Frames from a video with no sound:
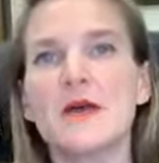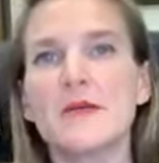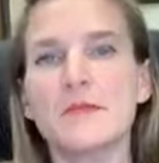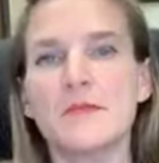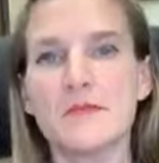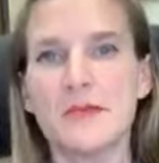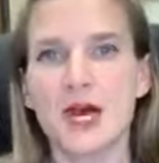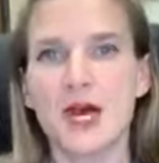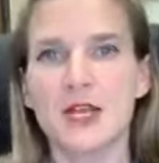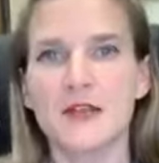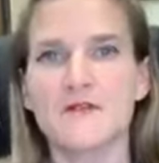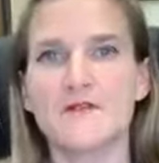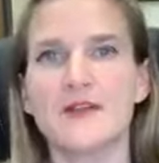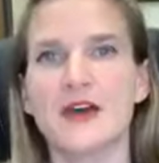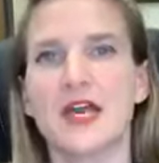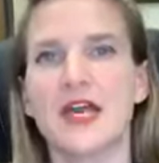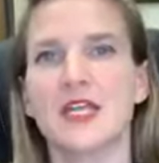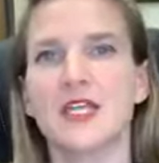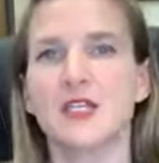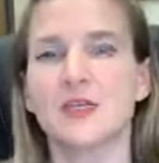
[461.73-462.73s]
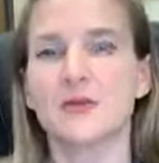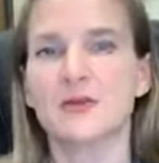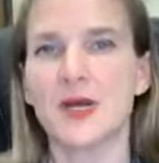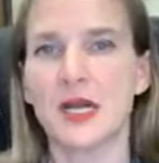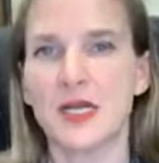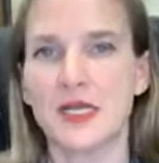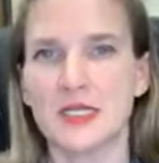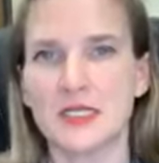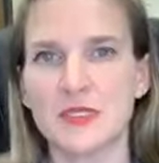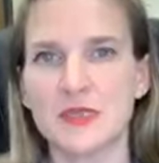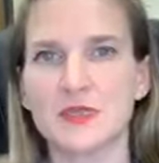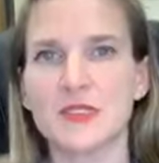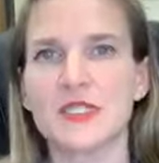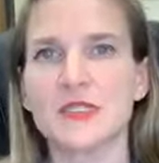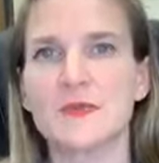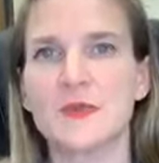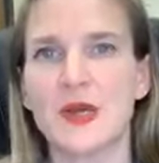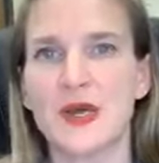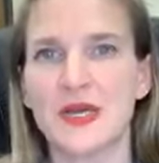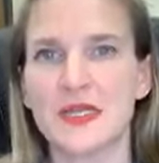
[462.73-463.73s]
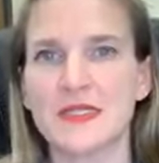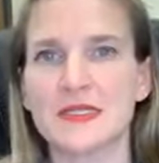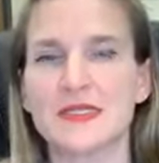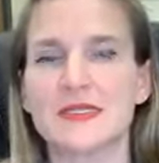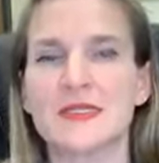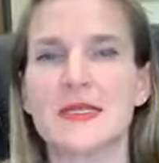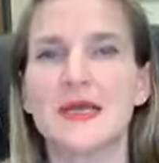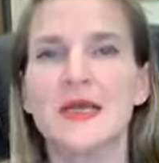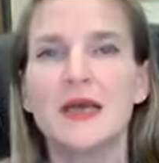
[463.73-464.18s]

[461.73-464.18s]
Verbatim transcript: modify your body's response,